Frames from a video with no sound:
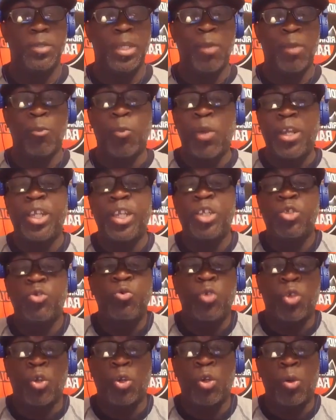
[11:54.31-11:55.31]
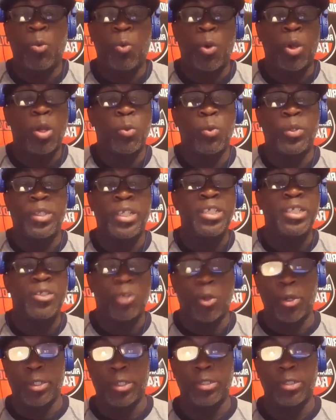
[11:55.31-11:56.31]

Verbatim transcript: And what did you learn working with these artists?